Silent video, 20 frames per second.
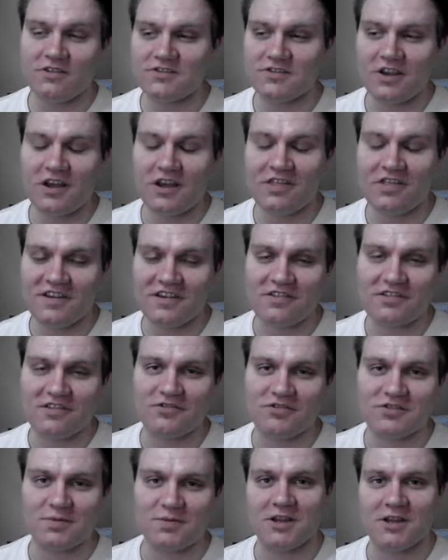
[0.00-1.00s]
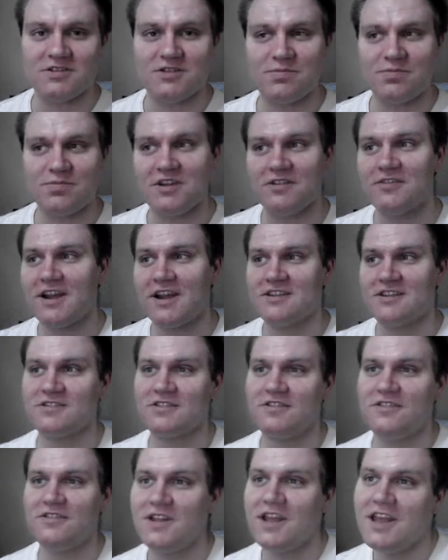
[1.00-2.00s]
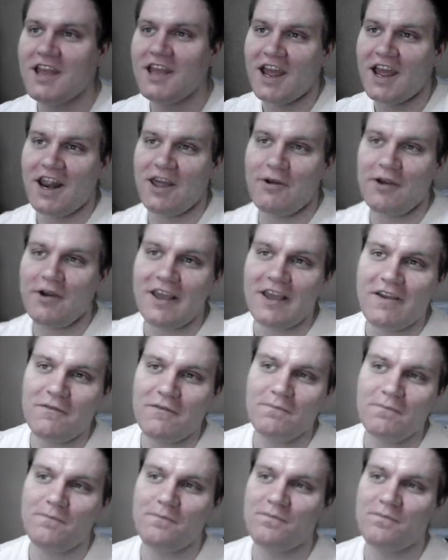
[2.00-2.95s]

so I think the response should be irrational. Anyway,